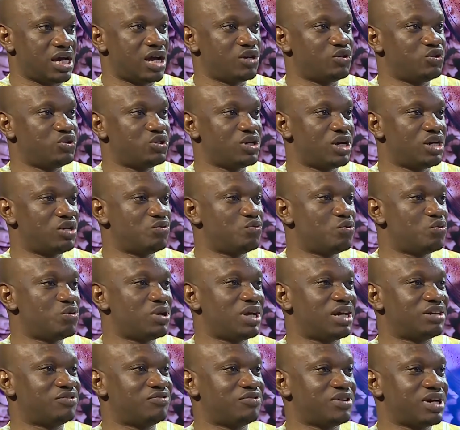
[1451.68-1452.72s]
And usually we will
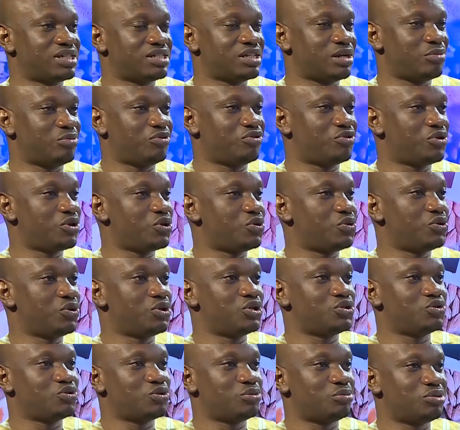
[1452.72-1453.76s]
advise that before you go
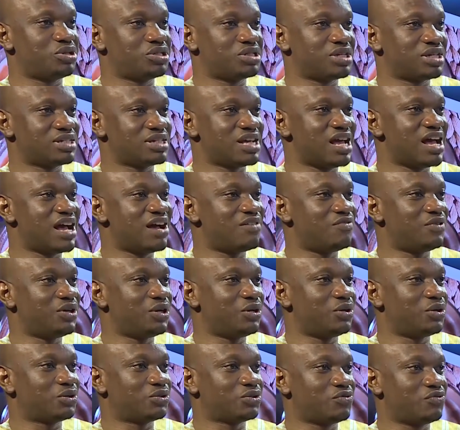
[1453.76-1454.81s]
into a business, have a
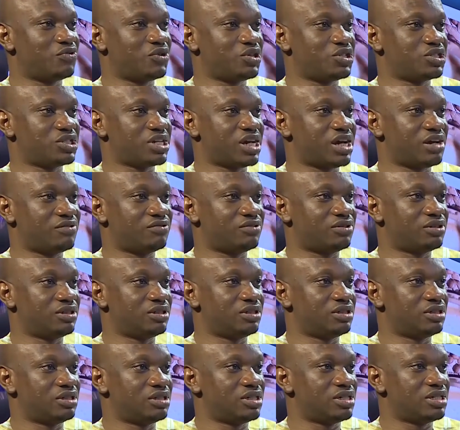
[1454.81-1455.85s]
lot of reserve
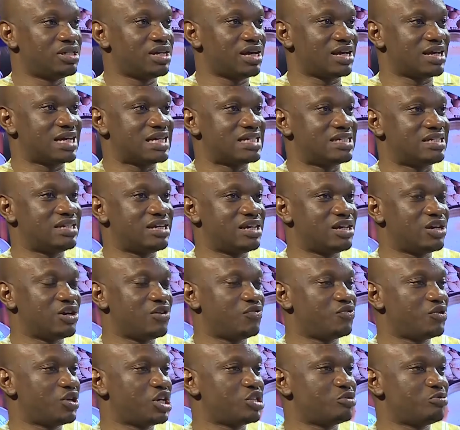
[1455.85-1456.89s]
that can take care
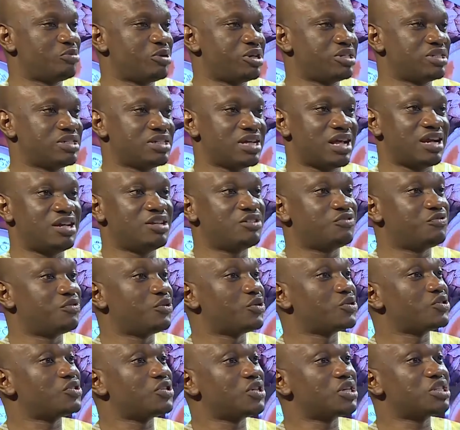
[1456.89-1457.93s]
of your expenses at least
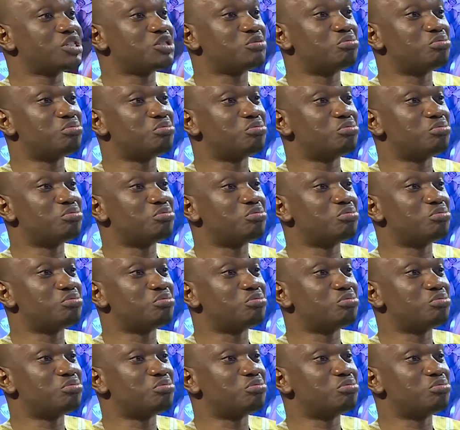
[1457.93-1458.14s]
for 6